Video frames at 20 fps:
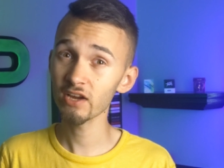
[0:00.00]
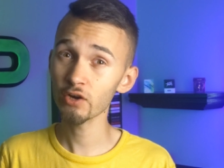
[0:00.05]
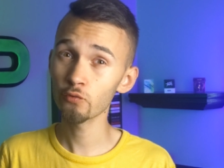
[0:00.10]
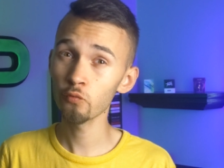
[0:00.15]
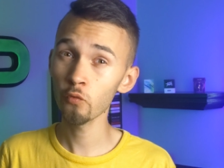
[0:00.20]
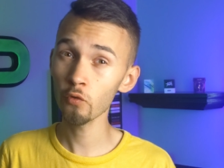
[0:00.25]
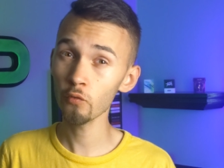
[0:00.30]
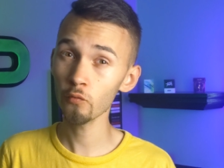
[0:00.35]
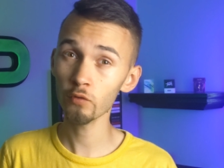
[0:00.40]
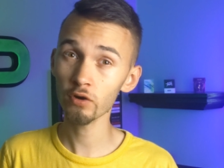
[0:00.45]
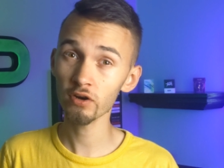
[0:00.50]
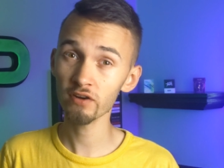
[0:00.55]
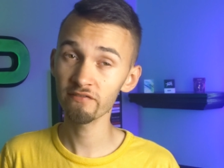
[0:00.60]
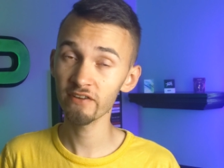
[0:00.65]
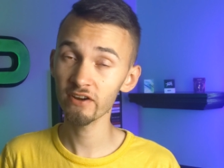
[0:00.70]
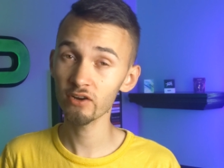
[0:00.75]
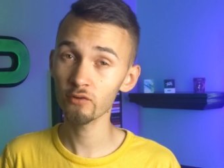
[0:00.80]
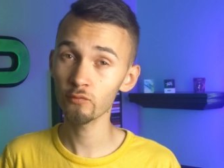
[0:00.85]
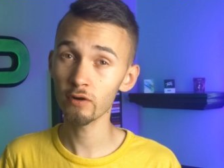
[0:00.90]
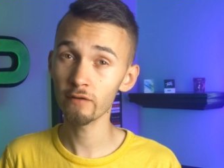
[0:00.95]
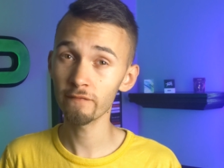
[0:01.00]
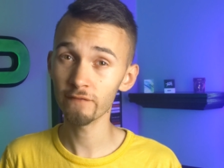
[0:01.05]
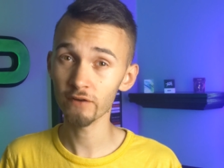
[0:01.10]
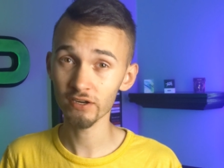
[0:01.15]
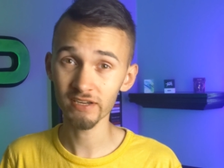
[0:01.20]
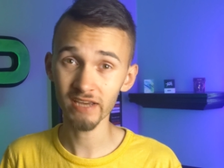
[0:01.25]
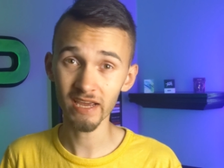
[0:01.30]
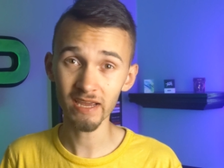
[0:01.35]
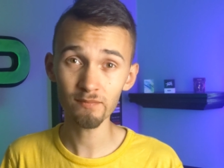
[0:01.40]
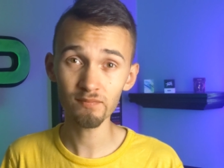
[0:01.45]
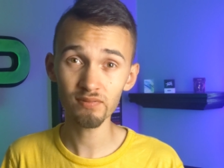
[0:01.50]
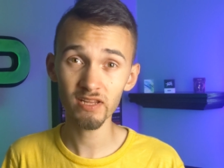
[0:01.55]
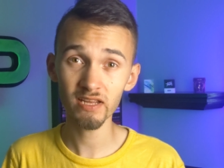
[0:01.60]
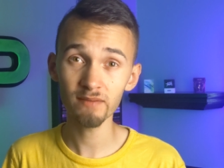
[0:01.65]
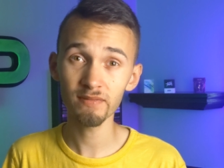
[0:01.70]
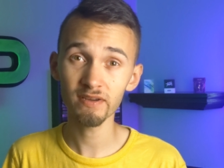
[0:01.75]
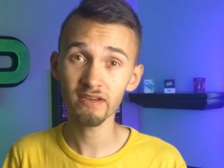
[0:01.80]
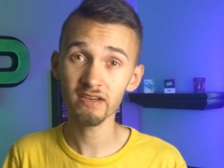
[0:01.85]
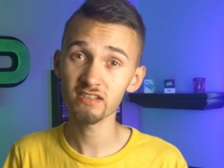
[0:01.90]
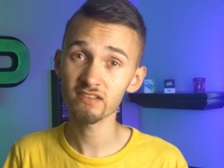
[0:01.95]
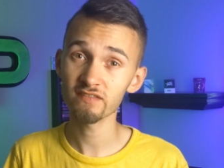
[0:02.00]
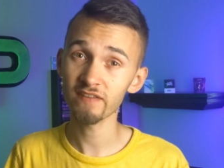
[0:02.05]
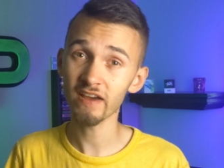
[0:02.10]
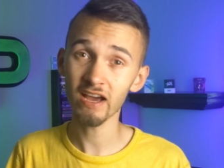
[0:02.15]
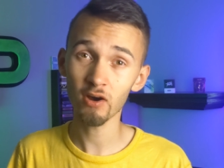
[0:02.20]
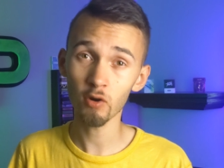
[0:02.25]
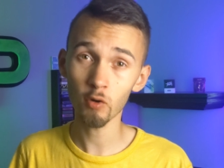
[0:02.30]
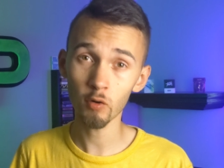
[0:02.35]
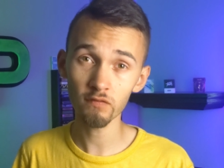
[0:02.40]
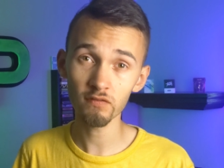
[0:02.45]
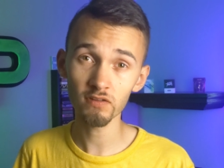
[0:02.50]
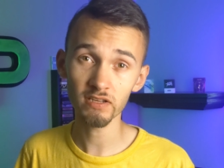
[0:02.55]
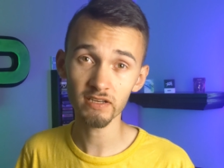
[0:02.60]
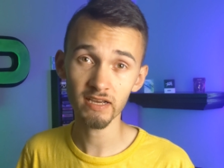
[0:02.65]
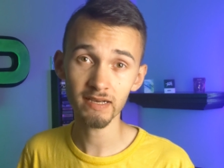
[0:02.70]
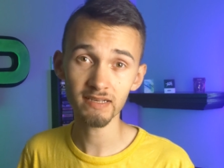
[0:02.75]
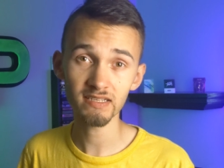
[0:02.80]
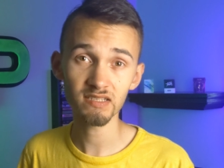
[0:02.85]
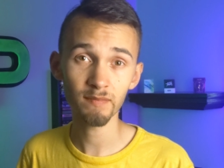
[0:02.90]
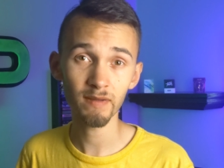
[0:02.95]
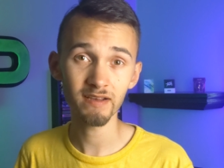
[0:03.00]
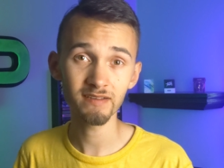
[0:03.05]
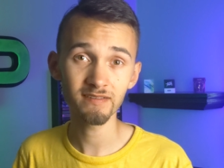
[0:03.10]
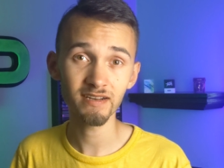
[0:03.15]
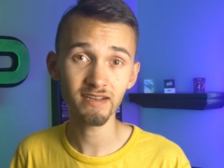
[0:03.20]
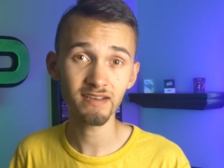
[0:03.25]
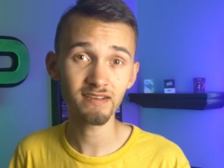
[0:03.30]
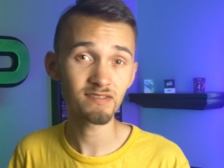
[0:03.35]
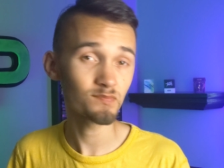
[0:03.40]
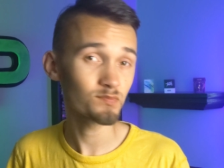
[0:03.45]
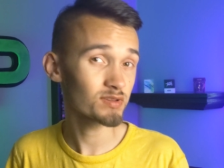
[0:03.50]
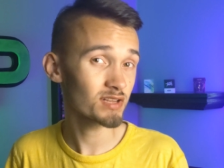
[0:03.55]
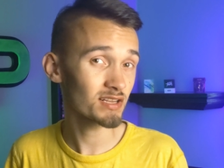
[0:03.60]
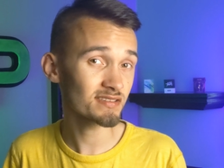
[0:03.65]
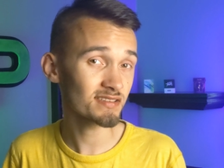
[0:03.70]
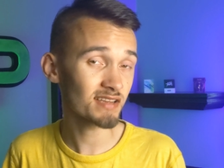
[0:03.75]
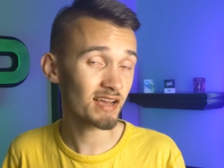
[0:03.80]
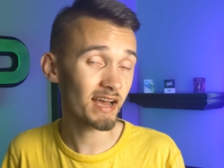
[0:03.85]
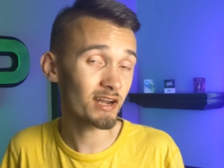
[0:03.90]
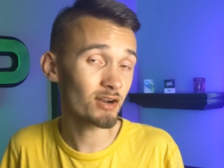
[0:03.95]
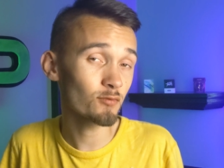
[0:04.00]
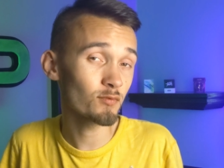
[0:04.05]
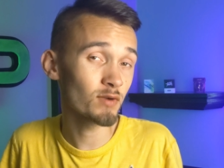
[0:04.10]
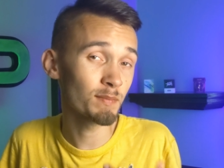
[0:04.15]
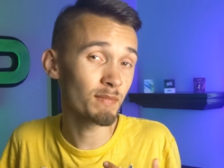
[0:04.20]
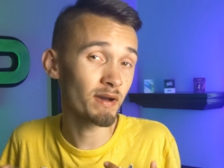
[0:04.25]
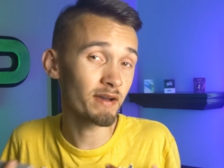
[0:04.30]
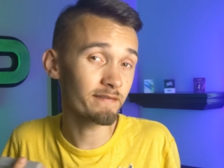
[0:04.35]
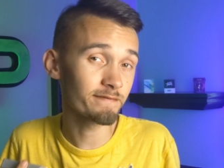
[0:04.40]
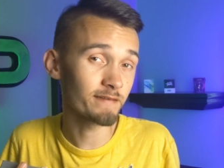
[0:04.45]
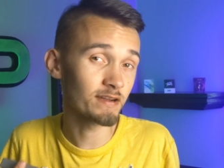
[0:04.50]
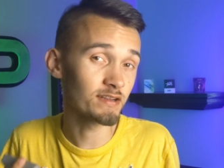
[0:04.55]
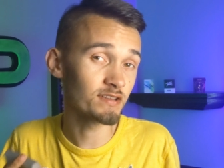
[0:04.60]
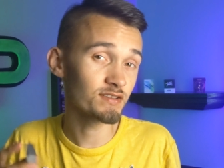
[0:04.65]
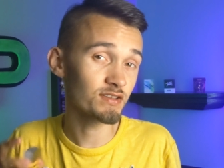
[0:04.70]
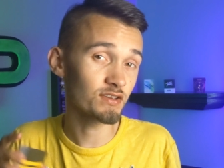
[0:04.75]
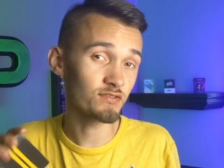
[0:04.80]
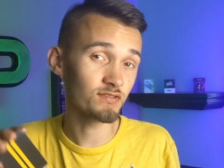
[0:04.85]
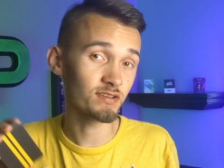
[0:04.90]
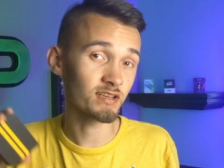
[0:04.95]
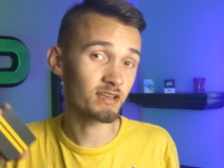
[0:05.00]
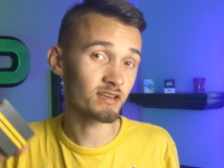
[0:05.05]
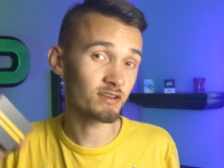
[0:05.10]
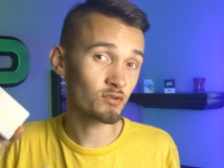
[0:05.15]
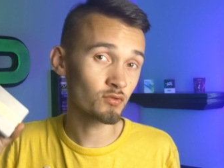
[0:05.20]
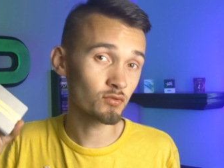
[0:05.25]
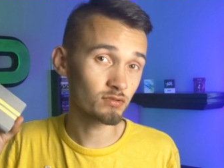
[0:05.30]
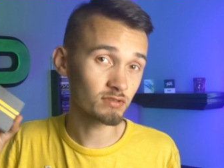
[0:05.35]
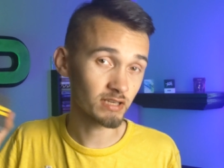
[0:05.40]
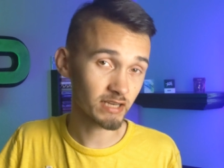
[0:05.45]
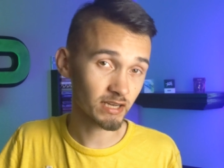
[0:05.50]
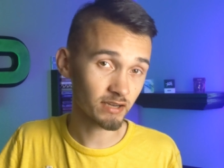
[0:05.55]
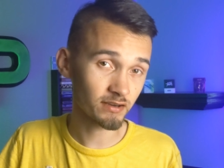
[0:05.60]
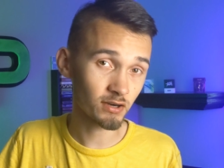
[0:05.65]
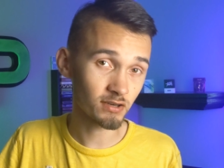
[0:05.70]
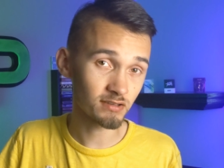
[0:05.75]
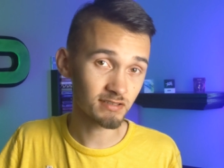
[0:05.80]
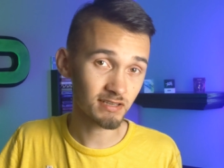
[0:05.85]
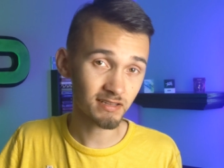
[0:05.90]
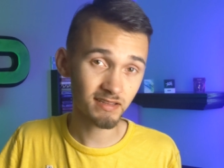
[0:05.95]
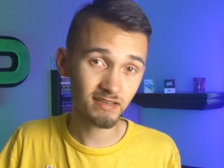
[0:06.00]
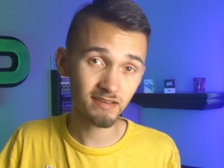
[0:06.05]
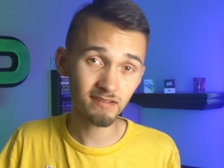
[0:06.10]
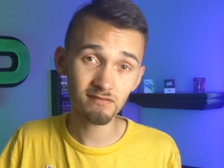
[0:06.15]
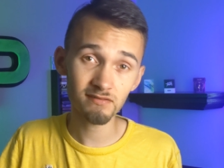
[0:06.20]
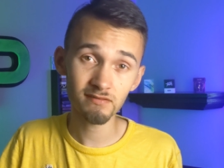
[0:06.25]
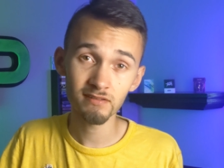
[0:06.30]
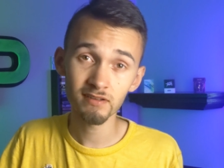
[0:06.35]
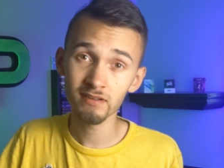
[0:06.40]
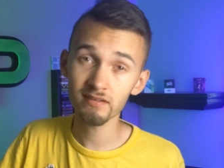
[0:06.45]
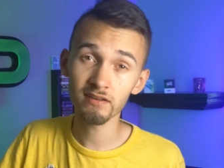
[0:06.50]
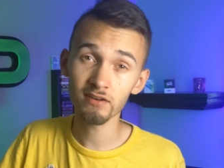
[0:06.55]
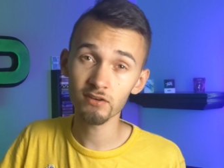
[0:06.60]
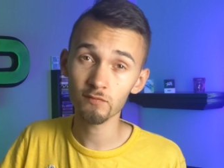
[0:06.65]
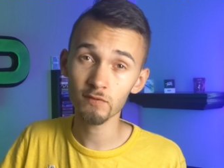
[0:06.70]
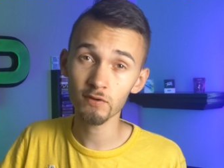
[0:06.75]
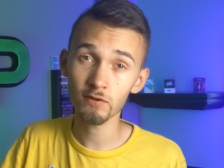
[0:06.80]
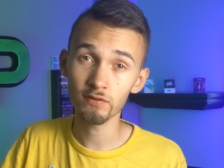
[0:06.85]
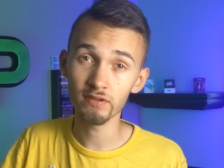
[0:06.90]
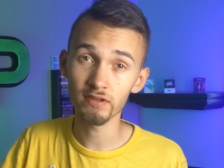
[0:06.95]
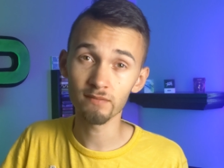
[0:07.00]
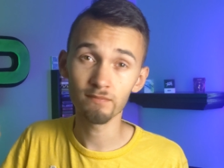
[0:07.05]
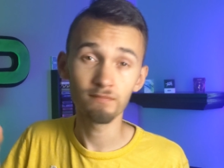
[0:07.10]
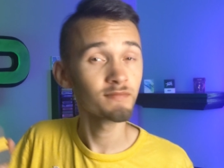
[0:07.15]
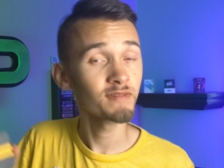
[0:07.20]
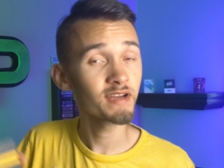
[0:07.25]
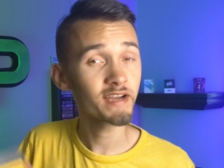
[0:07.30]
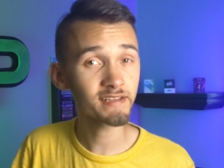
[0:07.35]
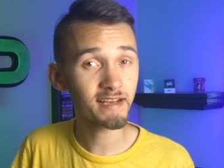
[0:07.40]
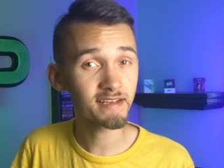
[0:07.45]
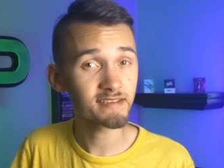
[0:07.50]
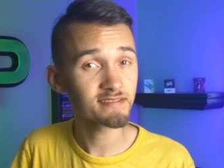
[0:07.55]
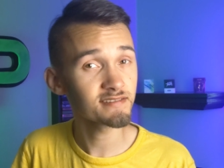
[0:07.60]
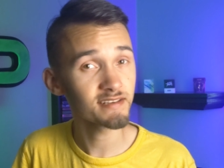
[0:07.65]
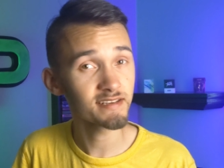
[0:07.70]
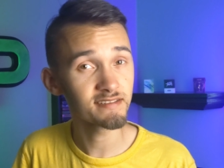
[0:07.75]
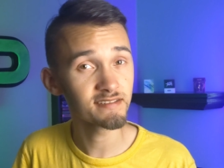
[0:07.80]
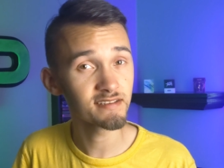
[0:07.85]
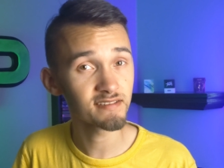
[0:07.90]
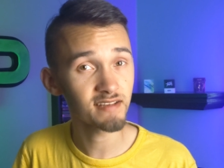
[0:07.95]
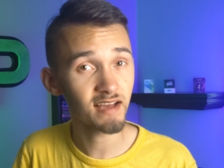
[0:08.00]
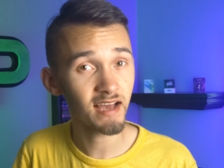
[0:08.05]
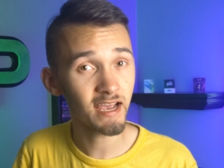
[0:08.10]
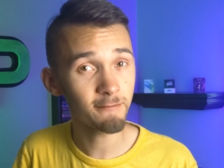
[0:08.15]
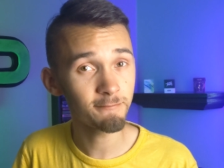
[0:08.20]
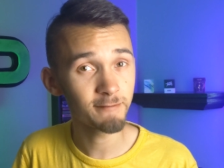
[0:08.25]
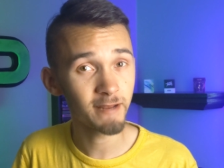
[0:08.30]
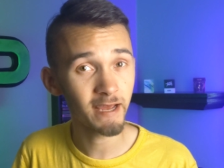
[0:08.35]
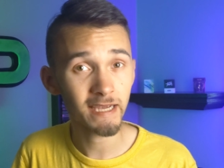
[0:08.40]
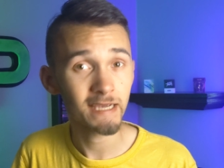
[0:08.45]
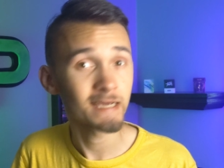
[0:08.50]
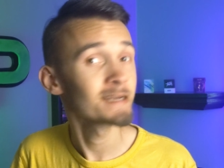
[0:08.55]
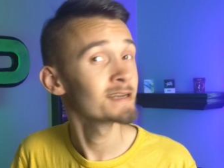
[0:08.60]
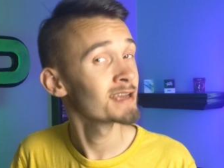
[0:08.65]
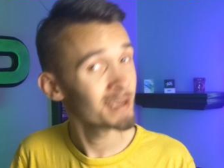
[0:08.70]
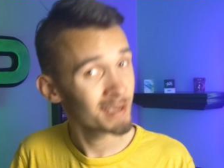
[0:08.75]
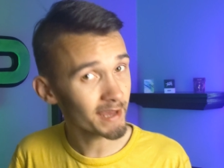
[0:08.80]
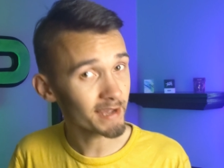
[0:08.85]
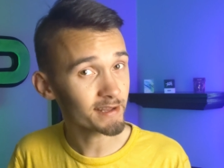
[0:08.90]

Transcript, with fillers: This deck won't work very well for gameplay because of how overly customized it is, plus I don't want my friends using a cool deck of cards like this, they tend to ruin them. And lastly, is this a hype deck?